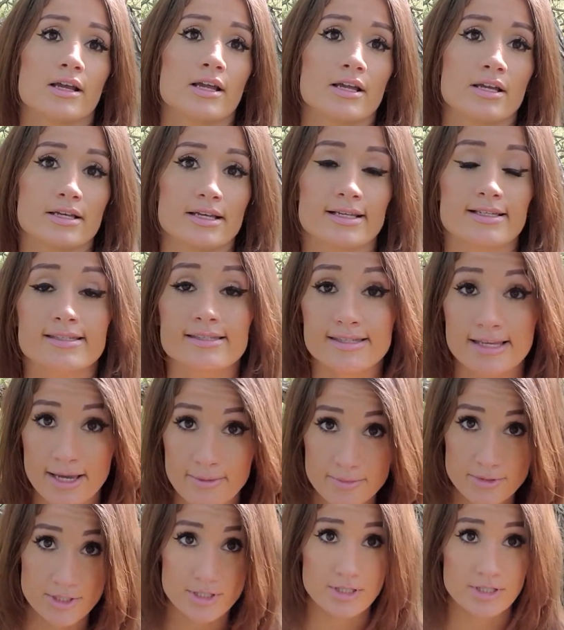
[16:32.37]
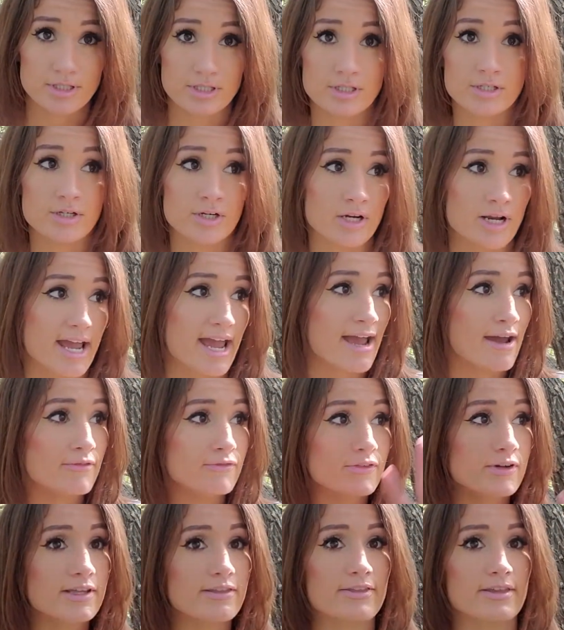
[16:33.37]
Accept your
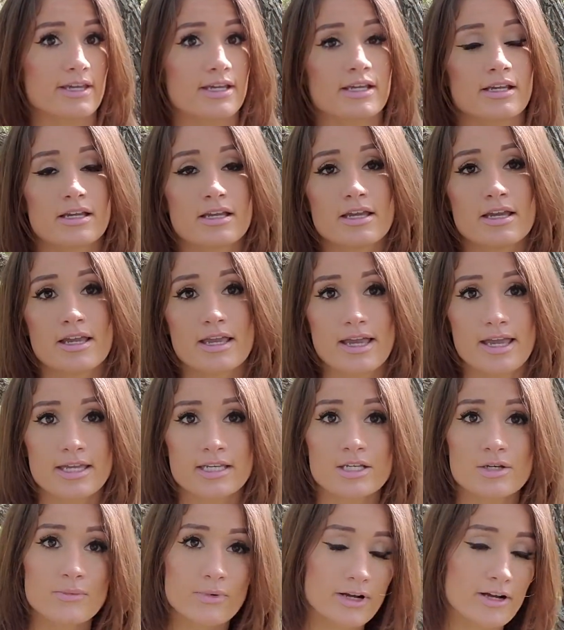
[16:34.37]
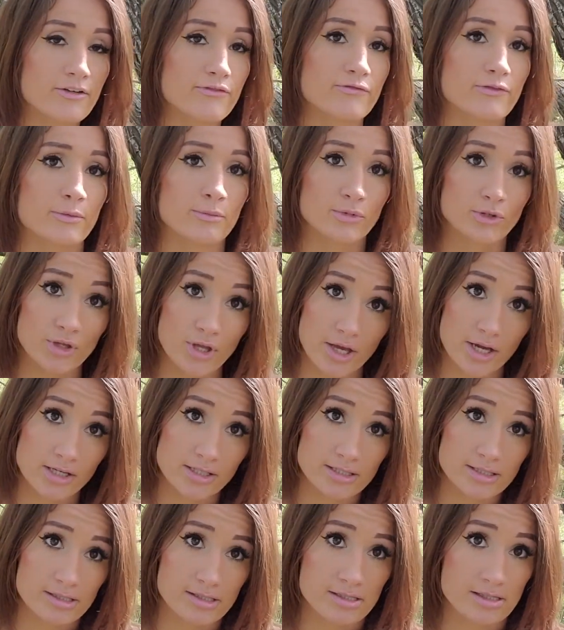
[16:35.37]
everything, anywhere from
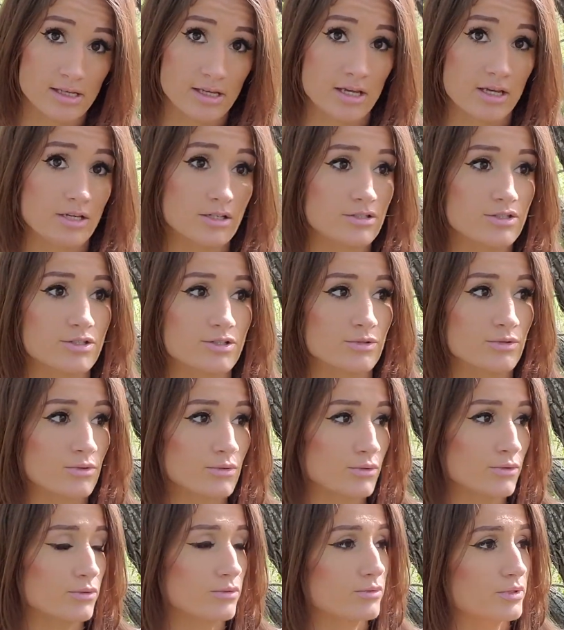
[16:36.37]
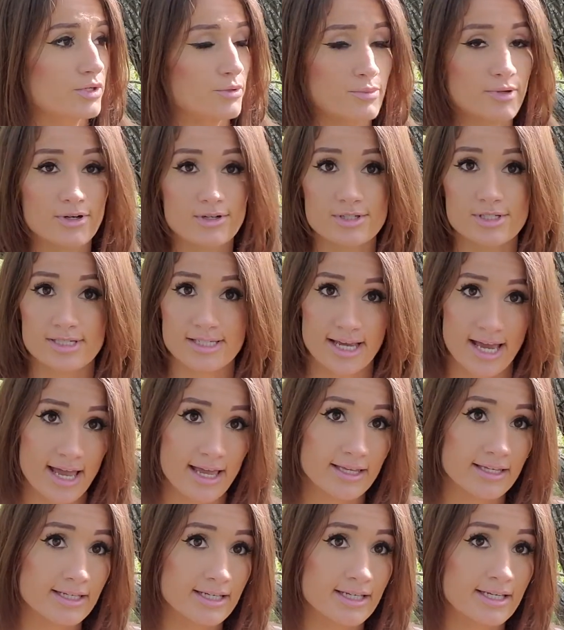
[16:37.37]
looks to your
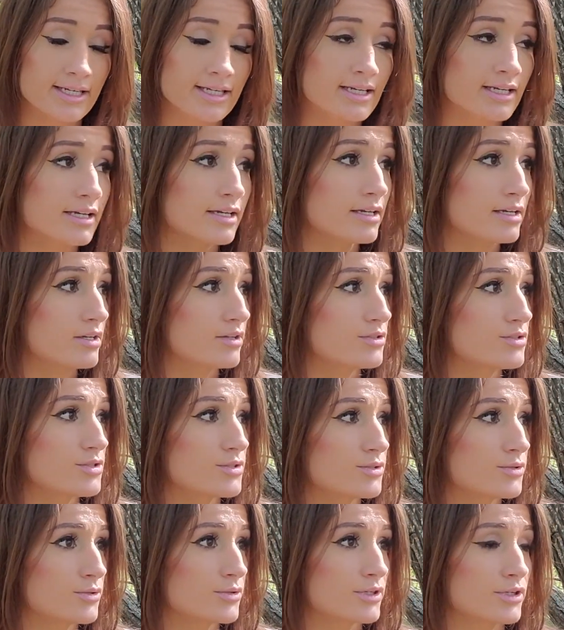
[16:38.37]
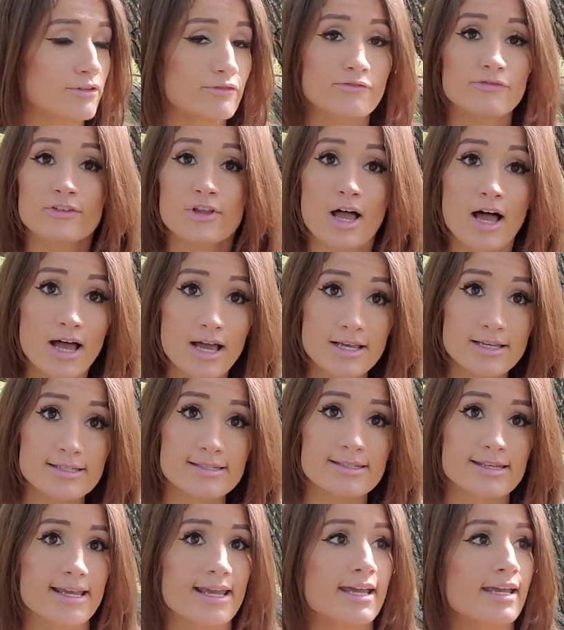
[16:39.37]
personality to your
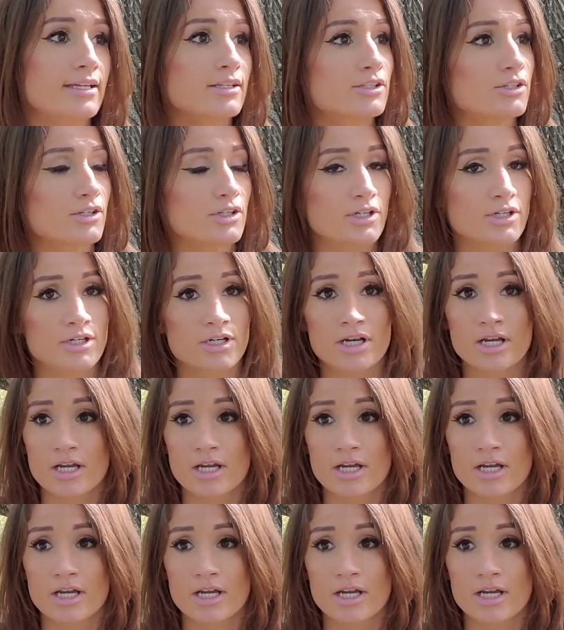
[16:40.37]
flaws and your,